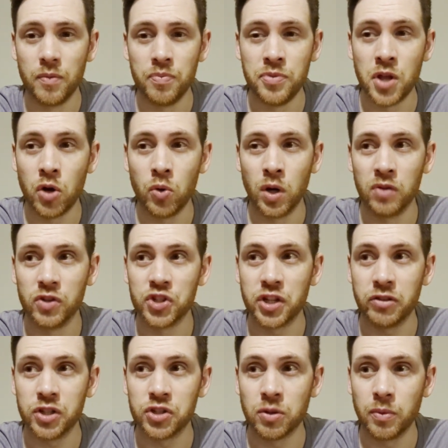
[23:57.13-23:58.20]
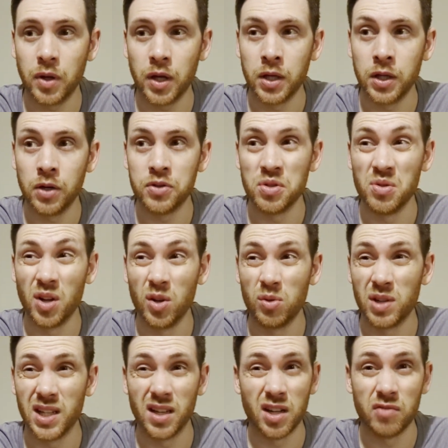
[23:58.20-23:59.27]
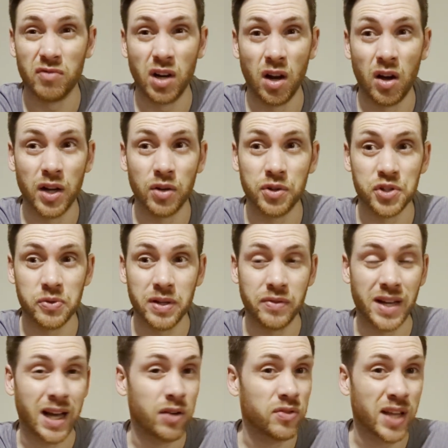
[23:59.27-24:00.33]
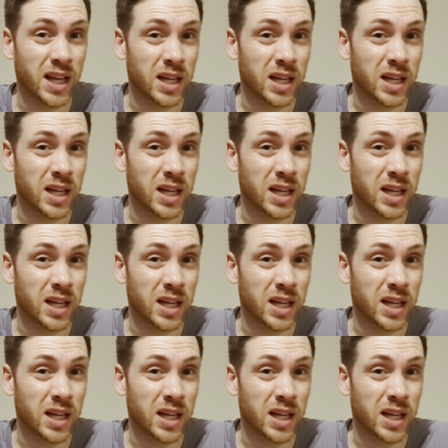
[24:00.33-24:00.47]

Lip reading: no other charity shop that I can go to locally I can rely on to even have